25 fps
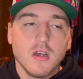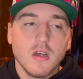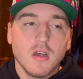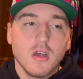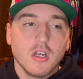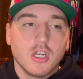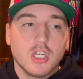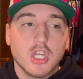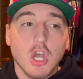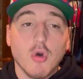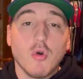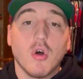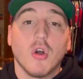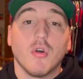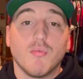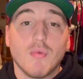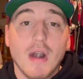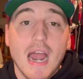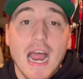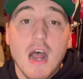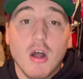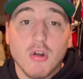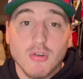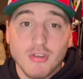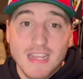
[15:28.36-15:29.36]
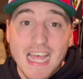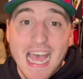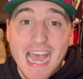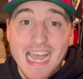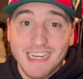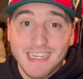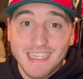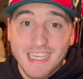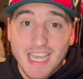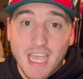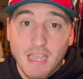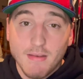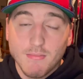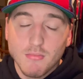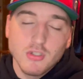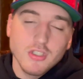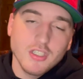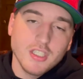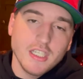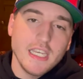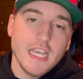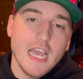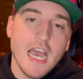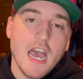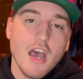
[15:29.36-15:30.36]
go around that game. We'll
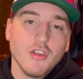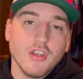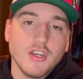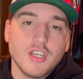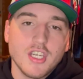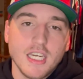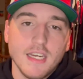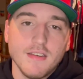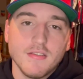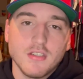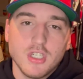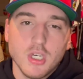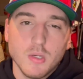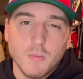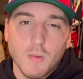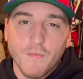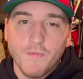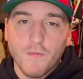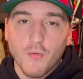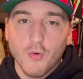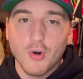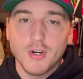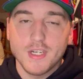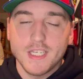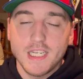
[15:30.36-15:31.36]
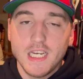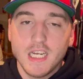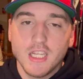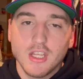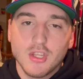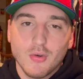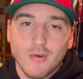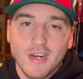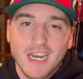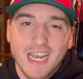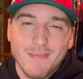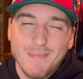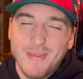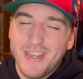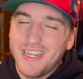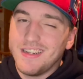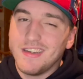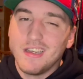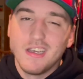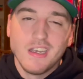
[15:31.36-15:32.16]
see how the Chiefs do, but 14-3,